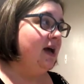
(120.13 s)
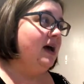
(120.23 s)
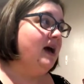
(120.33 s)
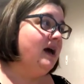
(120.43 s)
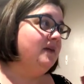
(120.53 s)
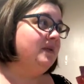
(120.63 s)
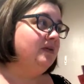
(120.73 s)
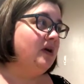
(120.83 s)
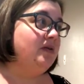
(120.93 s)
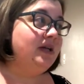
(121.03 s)

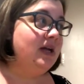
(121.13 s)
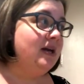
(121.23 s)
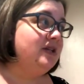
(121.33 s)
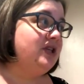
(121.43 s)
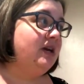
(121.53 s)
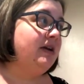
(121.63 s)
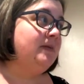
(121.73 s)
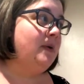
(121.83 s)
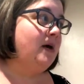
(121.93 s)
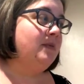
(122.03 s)
aronia, cherry,
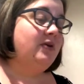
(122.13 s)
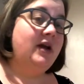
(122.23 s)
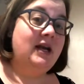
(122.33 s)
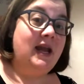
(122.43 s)
pomegranate,